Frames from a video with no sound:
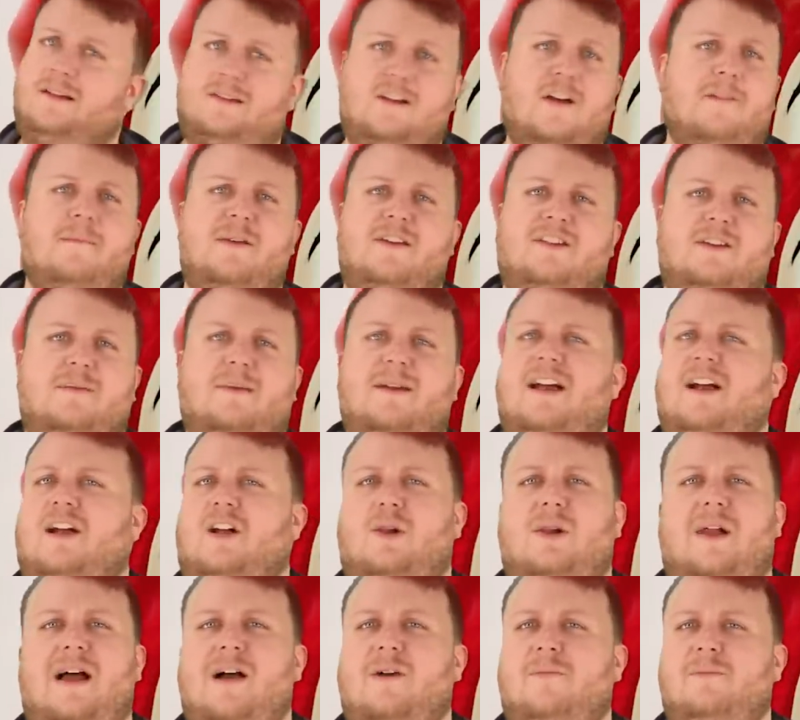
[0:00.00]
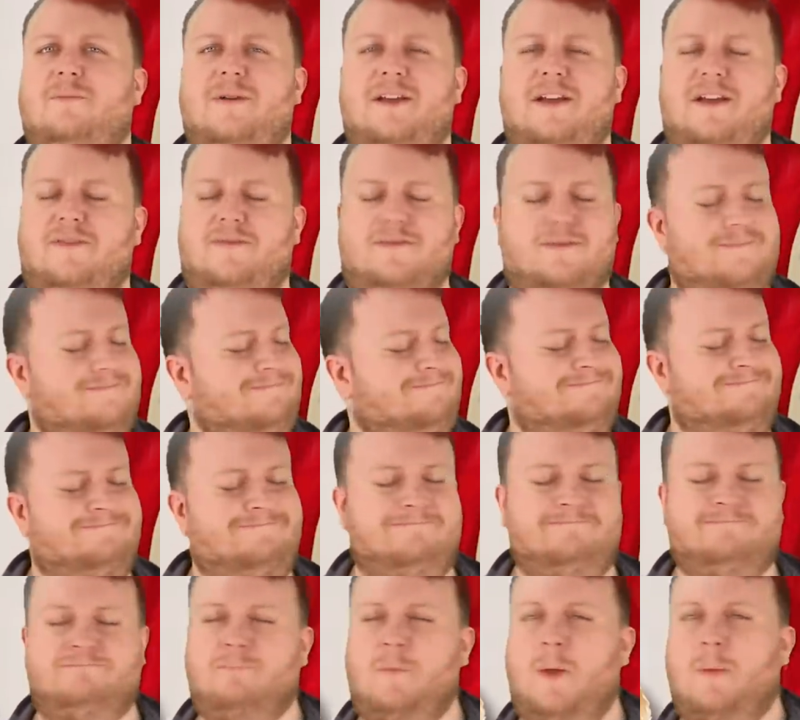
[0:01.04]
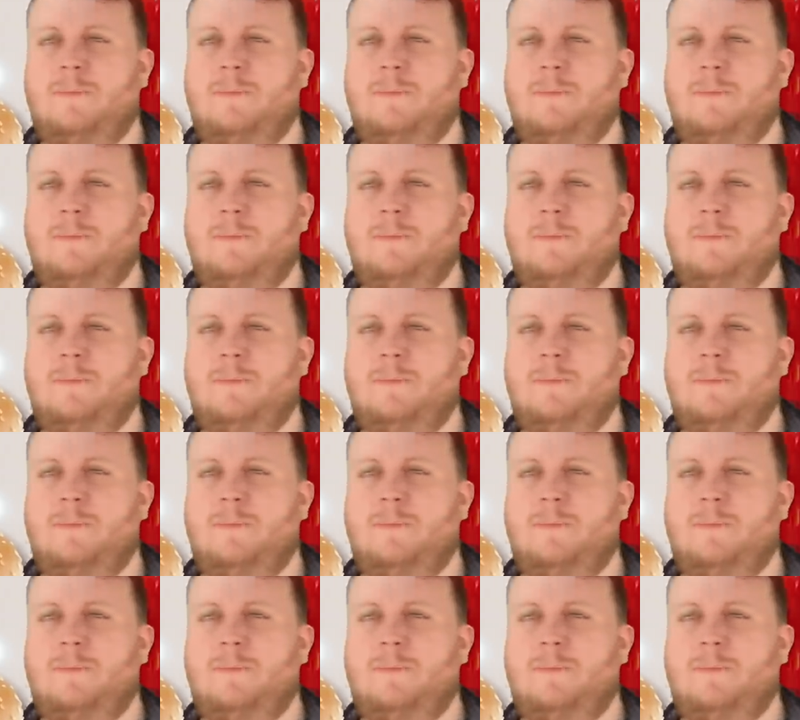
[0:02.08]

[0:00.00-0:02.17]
Love me some of that clown beef. Mmm,